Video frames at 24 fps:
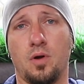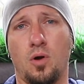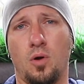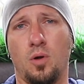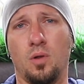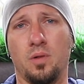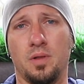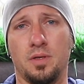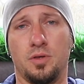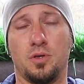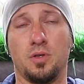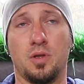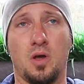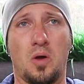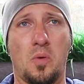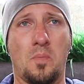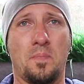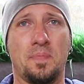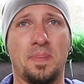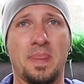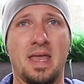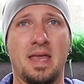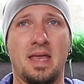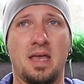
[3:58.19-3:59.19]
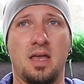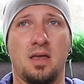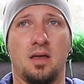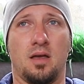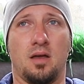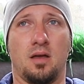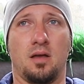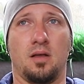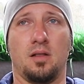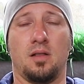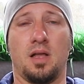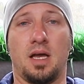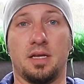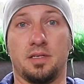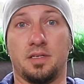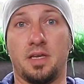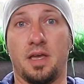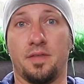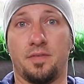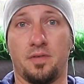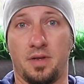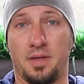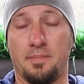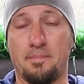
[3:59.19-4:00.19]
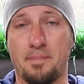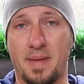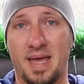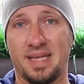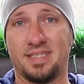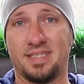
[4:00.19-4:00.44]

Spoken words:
whole, light gathering